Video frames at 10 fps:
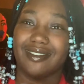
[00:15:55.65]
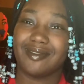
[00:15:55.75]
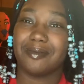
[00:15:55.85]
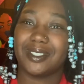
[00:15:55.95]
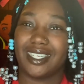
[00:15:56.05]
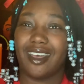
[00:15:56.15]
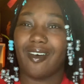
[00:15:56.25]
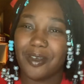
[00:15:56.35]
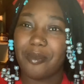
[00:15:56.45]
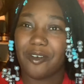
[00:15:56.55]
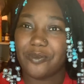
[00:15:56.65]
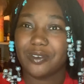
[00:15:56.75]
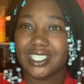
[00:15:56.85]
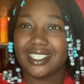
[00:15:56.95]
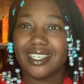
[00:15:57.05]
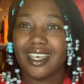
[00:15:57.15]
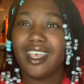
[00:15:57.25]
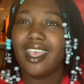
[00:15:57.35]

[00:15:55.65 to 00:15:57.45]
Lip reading: you know what I'm saying? Are you back for this nigga?